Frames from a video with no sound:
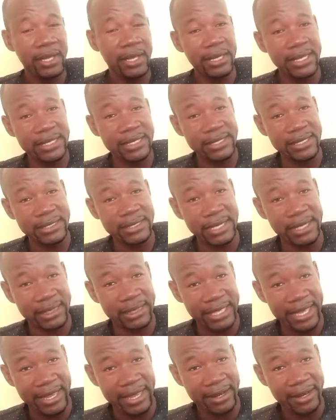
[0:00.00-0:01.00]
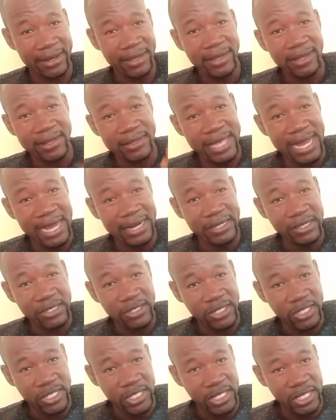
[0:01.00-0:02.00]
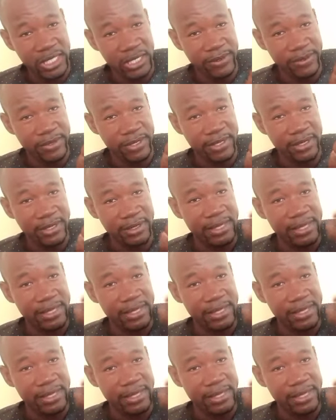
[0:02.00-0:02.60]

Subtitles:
it is the thing that receives